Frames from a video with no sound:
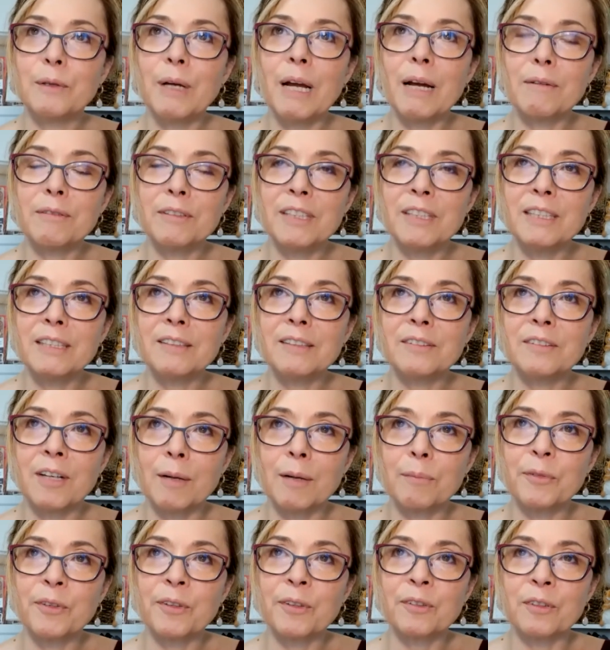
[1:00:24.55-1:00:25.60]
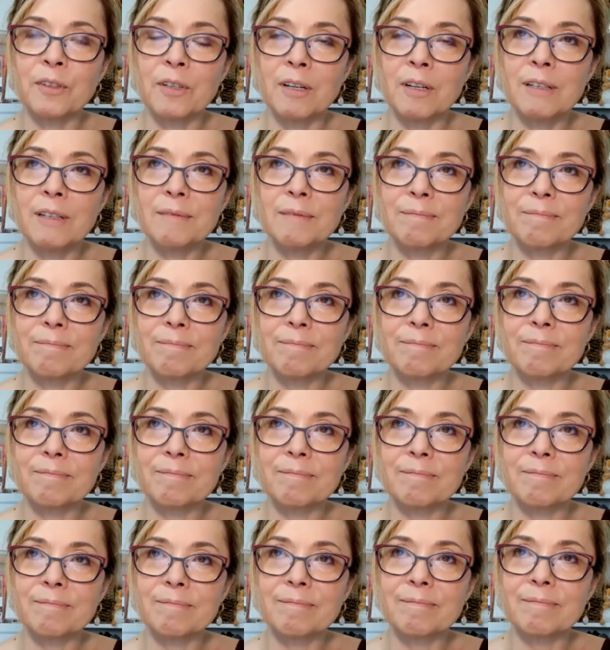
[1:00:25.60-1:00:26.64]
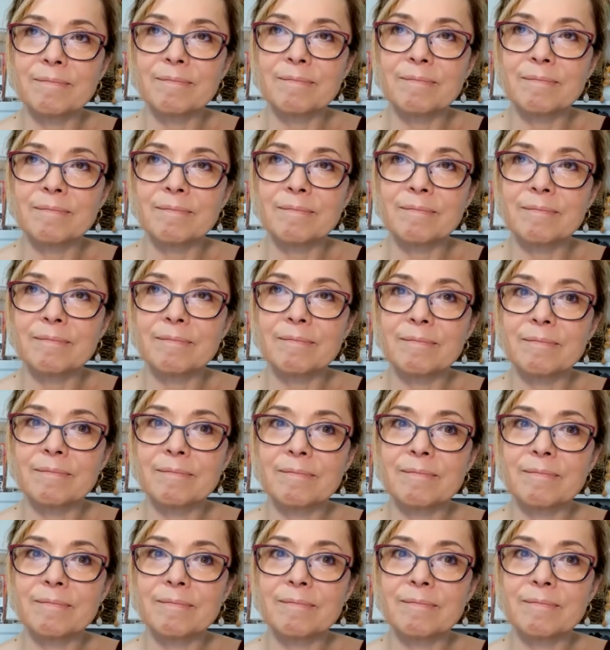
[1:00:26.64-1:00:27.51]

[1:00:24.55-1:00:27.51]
gravity tops us all. So